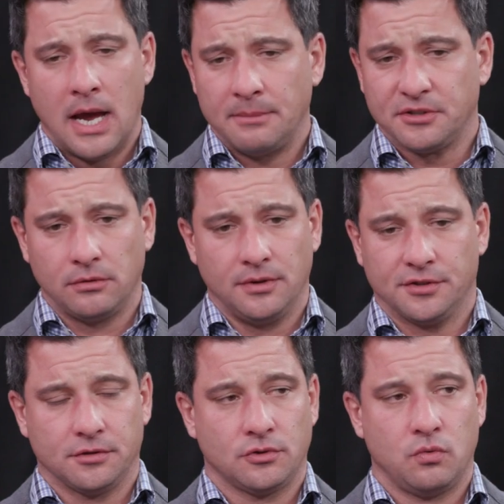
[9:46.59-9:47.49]
Absolutely. The
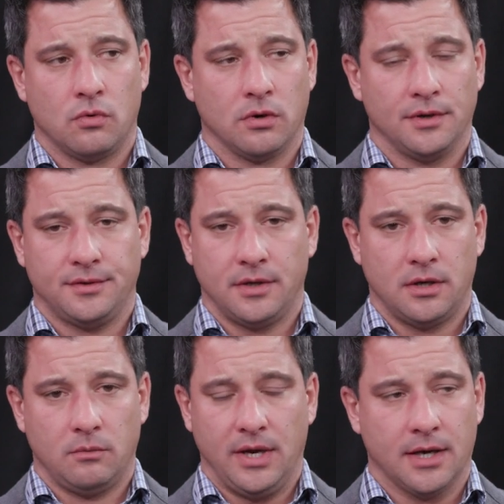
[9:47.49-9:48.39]
search warrant,
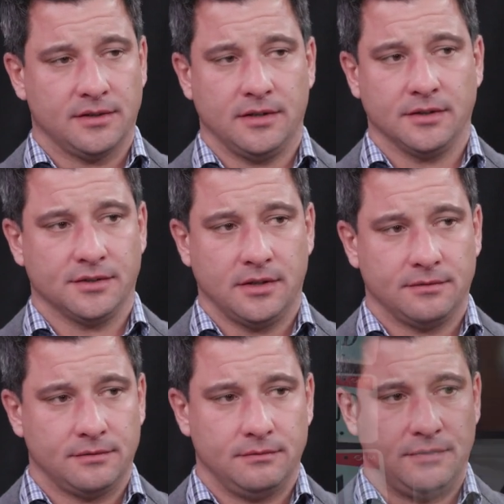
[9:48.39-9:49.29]
uh, we got a ton of stuff